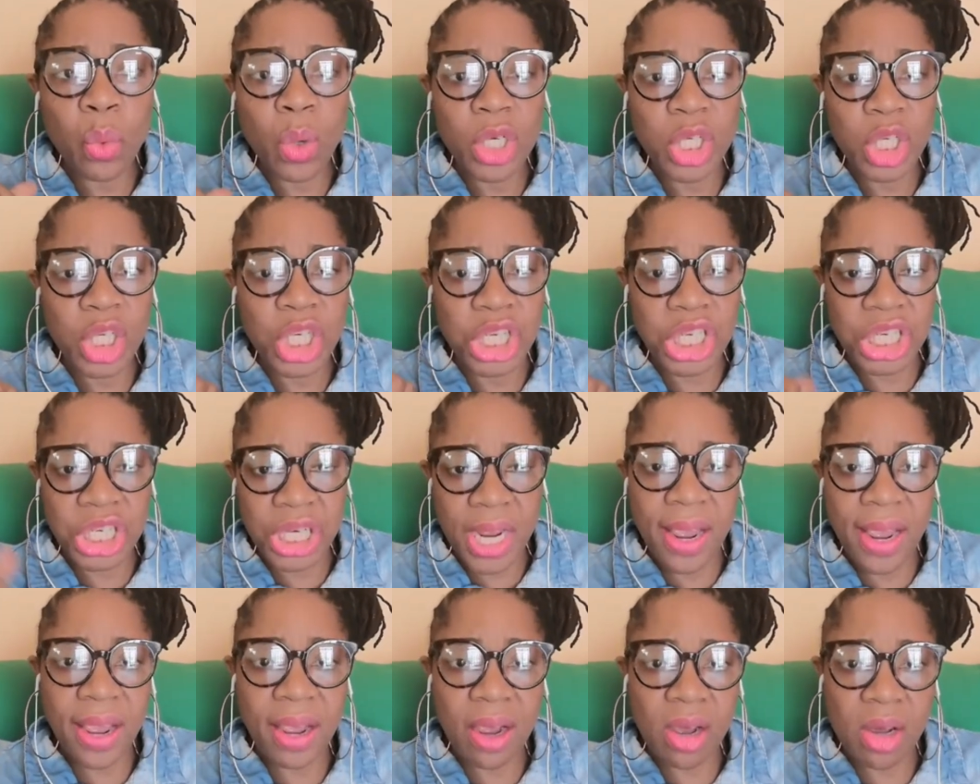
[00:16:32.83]

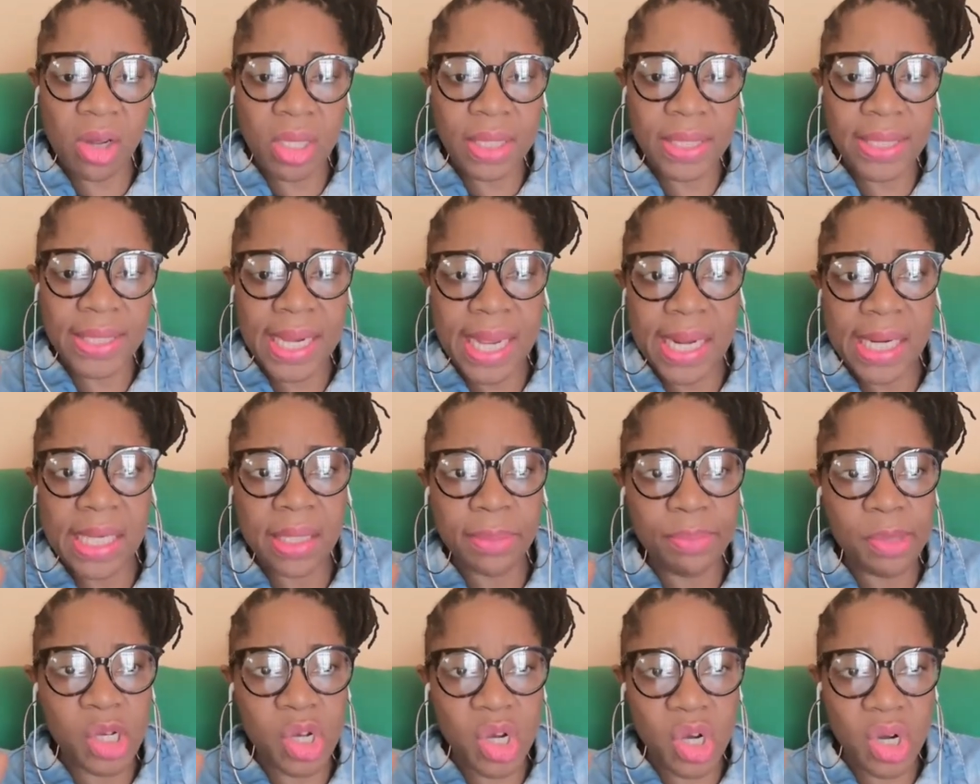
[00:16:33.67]
share content
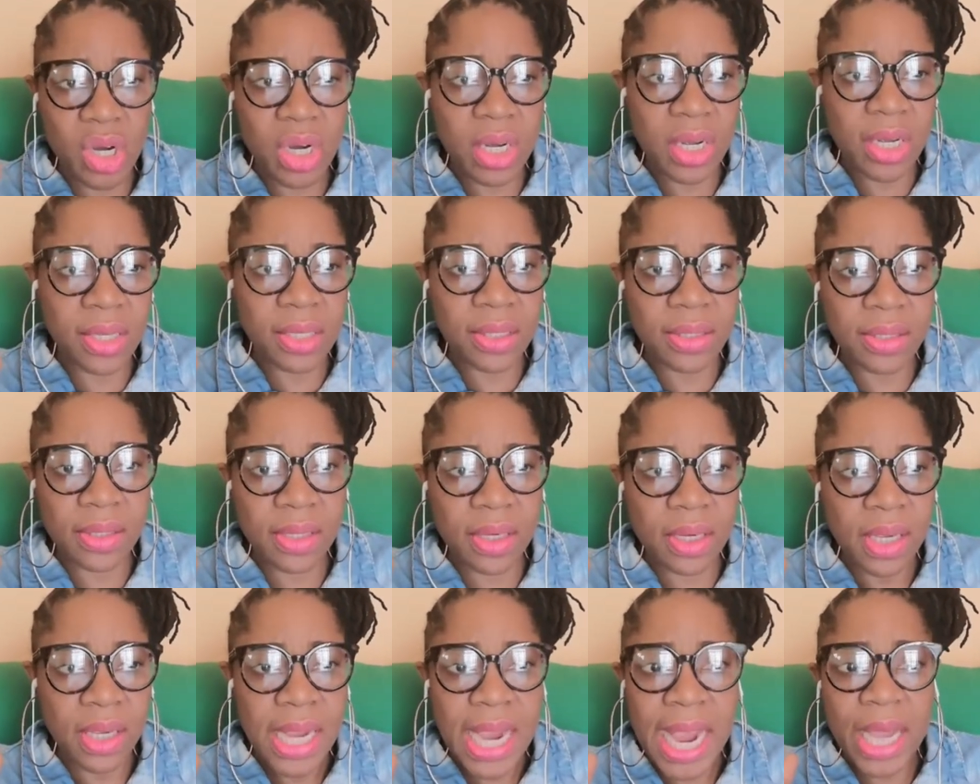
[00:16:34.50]
because
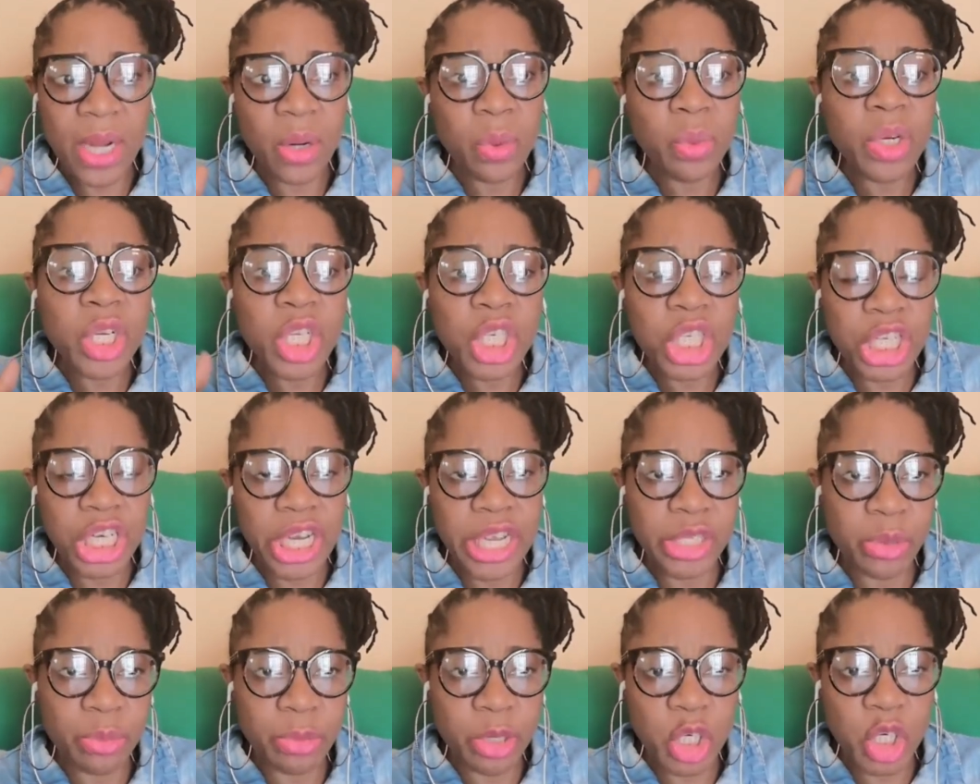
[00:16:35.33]
I don't want to
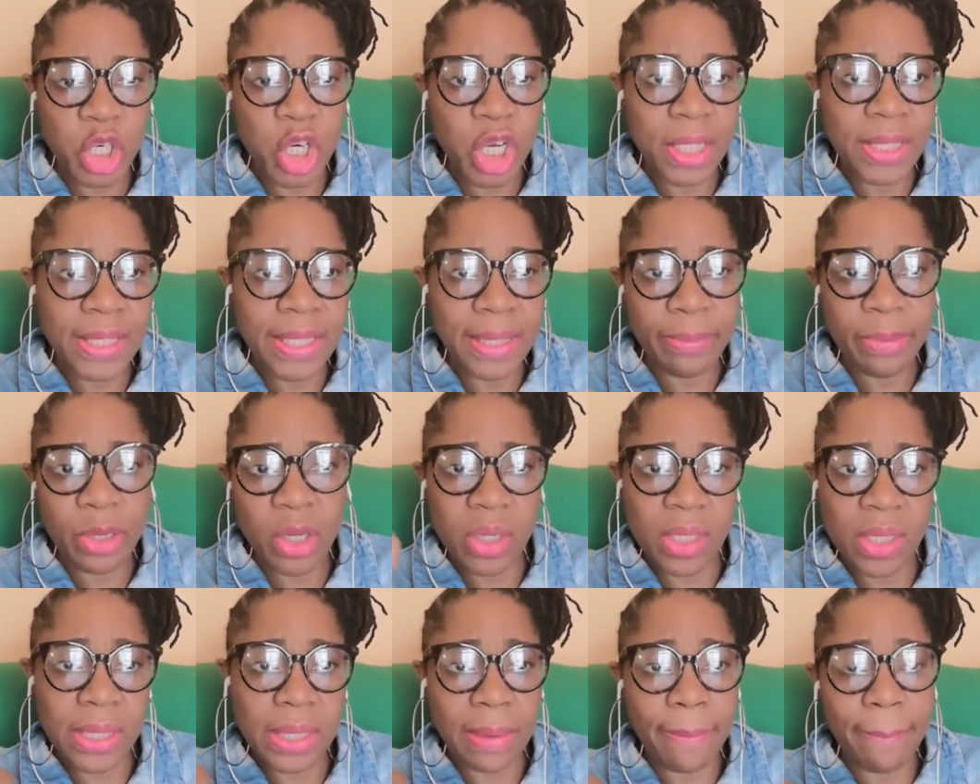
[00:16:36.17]
share too much content
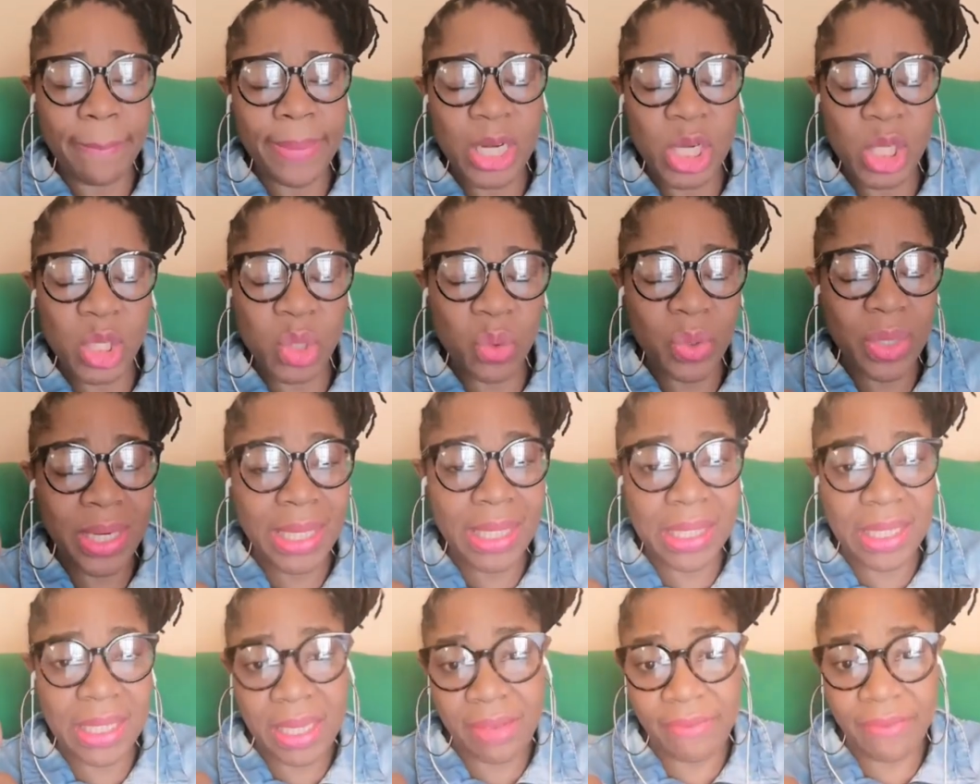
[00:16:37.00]
because somebody's going to
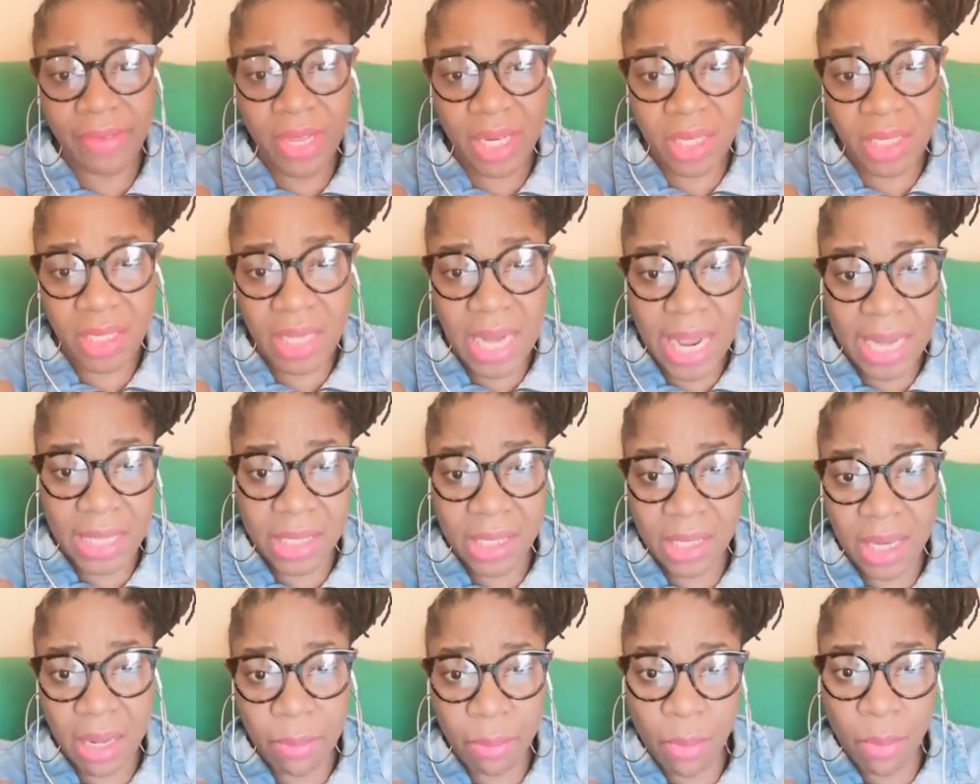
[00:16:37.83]
thief it. That's
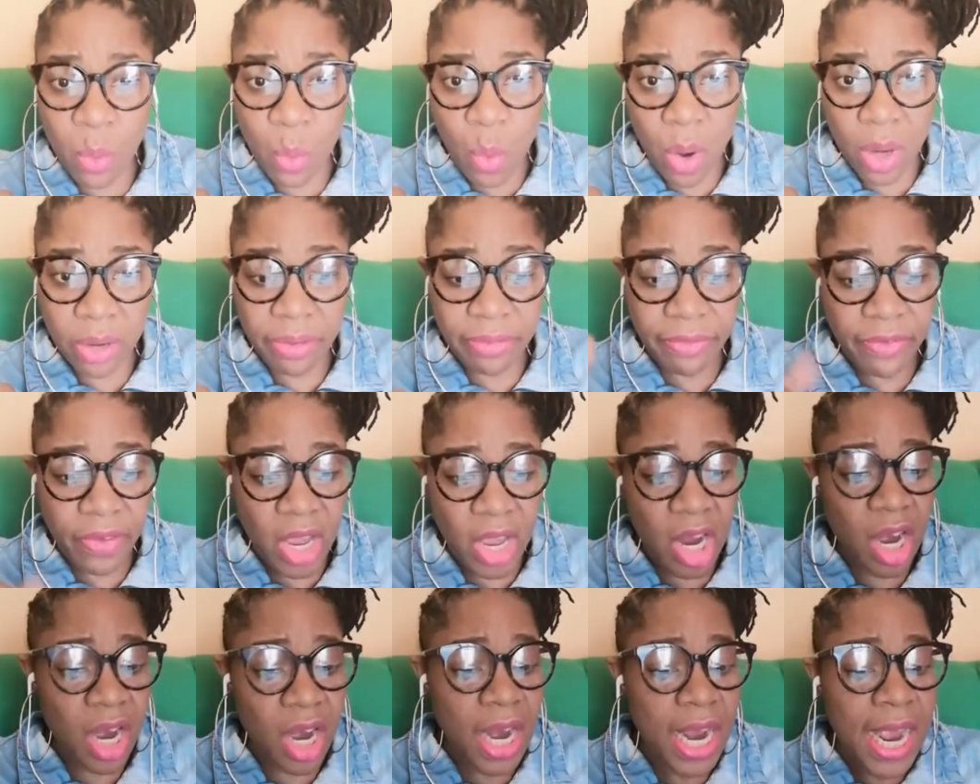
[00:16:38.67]
number one,
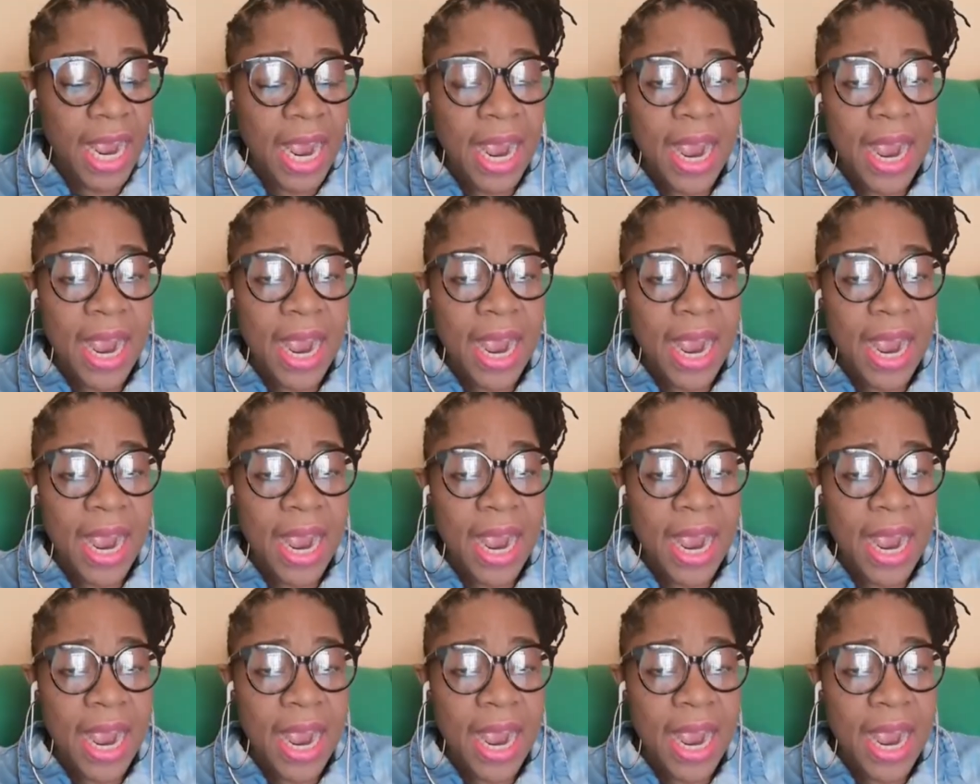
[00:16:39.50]
fear.